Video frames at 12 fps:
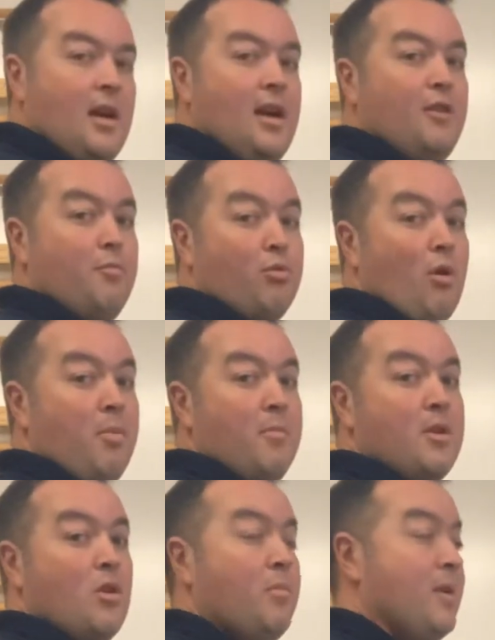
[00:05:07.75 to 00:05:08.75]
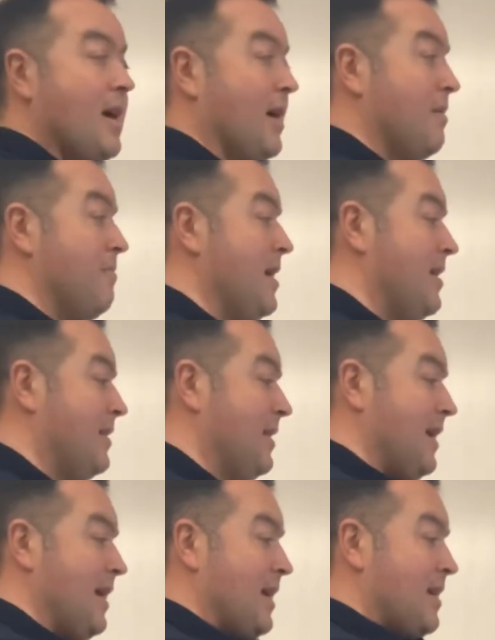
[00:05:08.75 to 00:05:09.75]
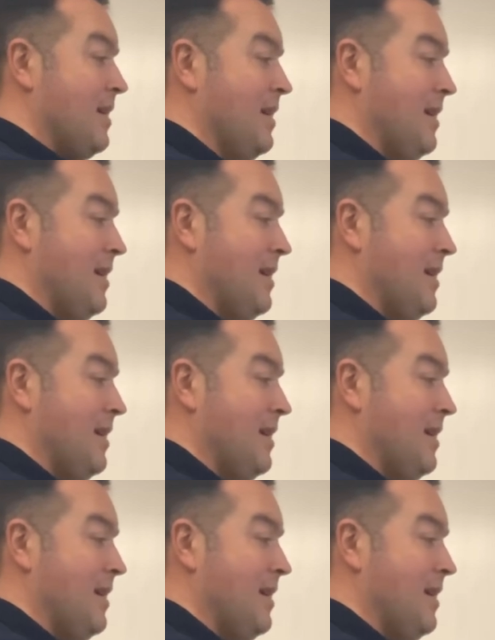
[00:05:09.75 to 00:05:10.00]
it's propping me up and I can maintain